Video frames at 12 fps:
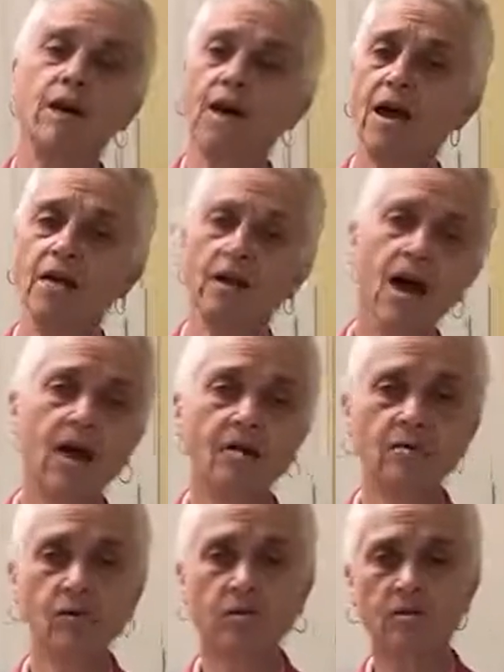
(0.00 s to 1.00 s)
And
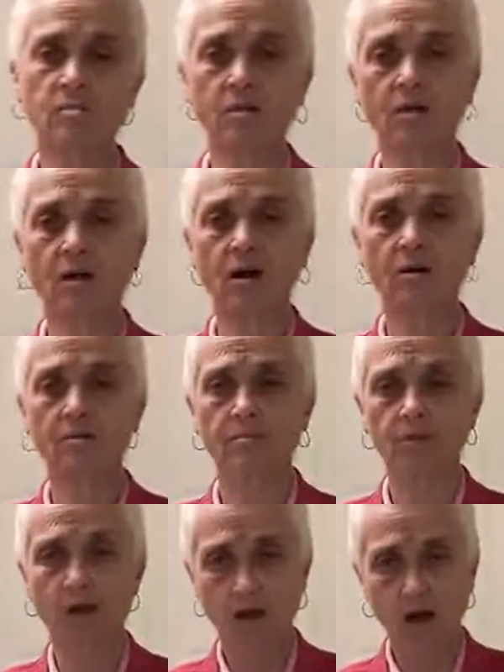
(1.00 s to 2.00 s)
I'm going to become
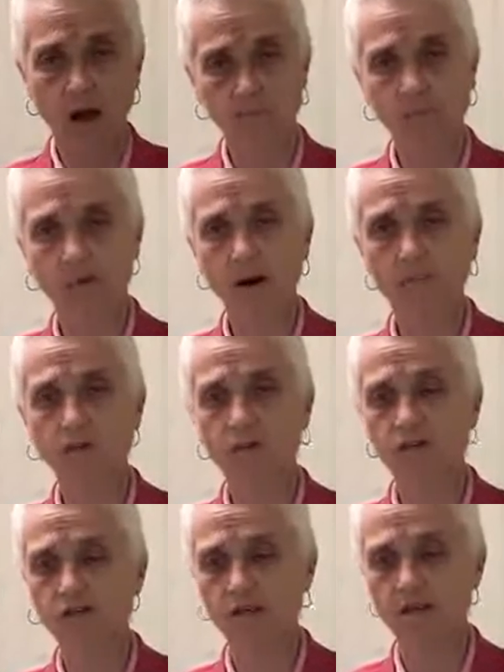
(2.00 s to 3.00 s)
a Brahma
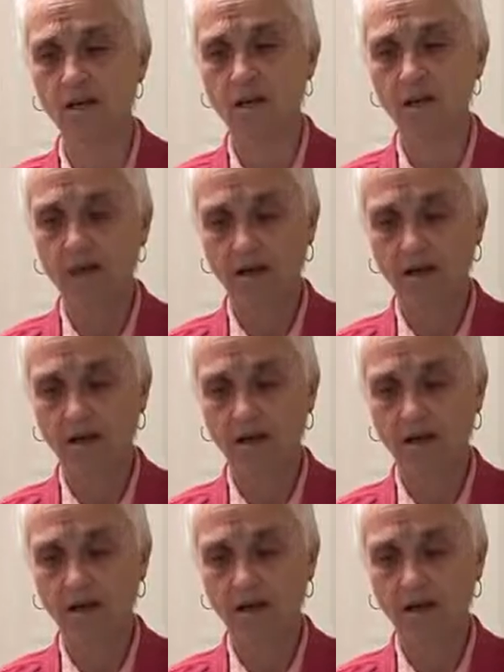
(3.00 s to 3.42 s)
Rishi